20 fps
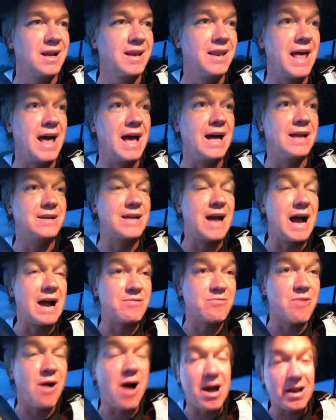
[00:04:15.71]
that
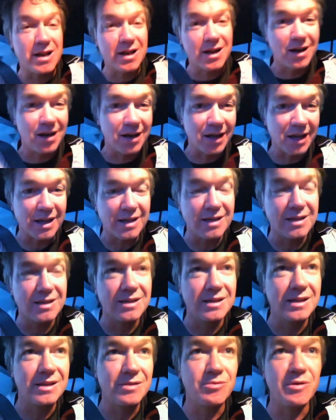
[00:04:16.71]
ironically
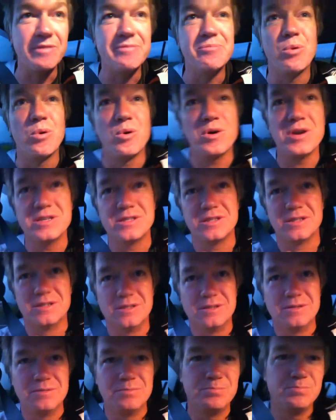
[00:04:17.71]
we
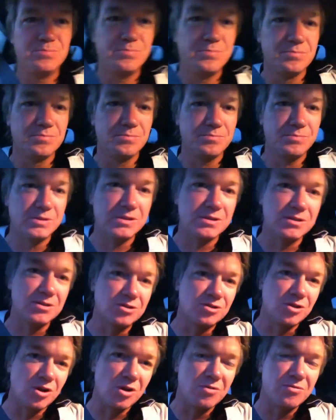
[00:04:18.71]
poisoned, because
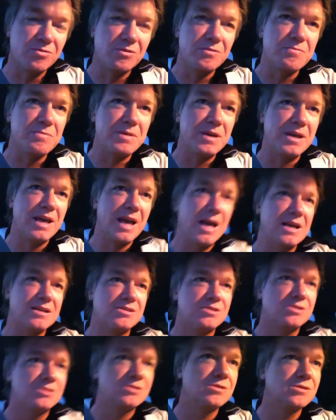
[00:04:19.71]
dolphin meat
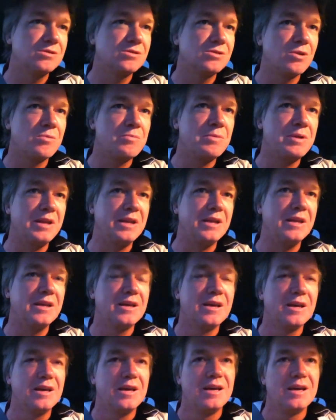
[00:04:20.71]
has so many
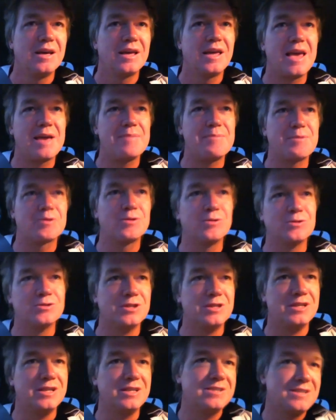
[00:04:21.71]
chemicals
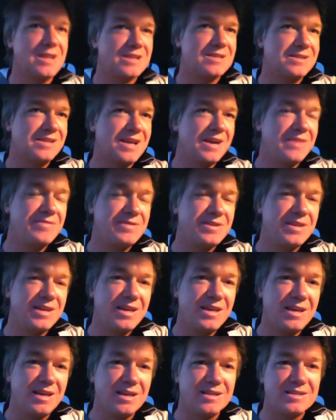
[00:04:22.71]
in it, it's not safe to
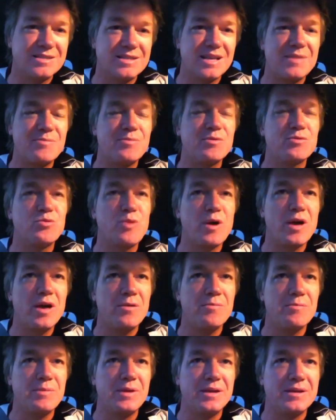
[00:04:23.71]
eat. Same with
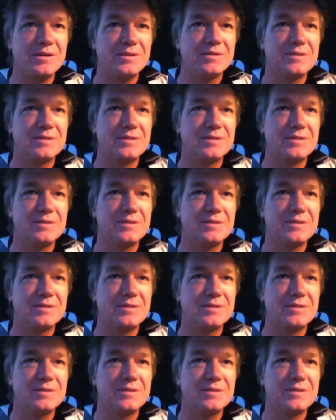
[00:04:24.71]
whale meat.